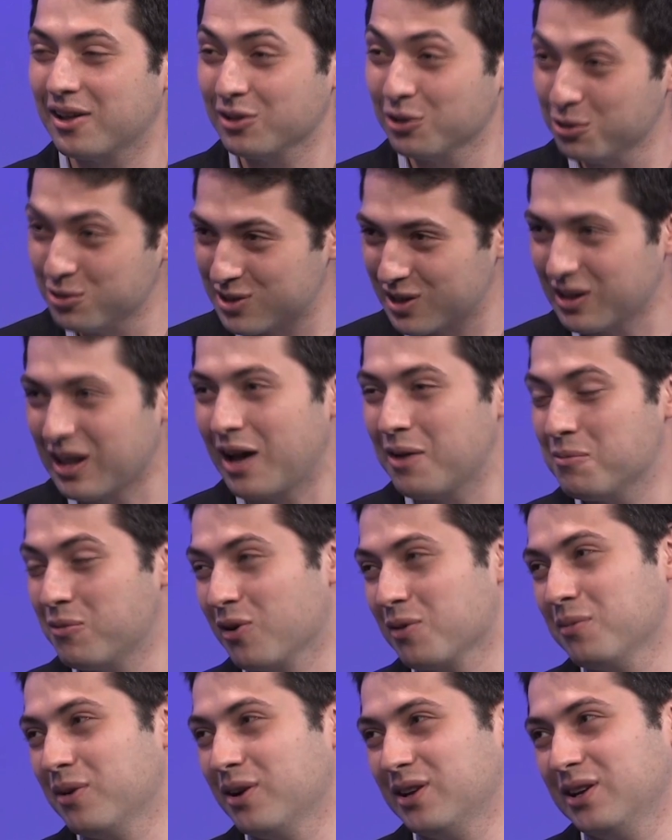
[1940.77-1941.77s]
lose a lot
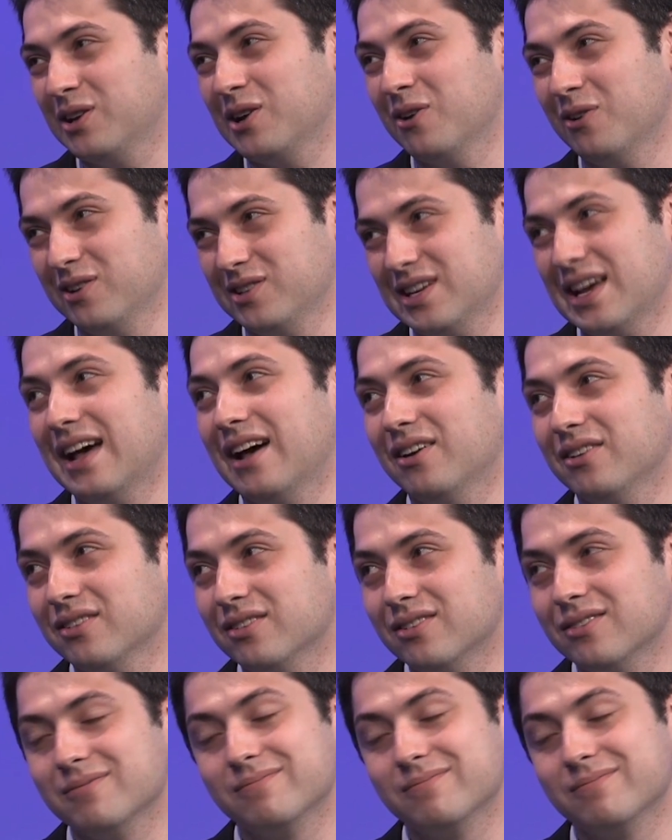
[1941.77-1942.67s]
more money going down.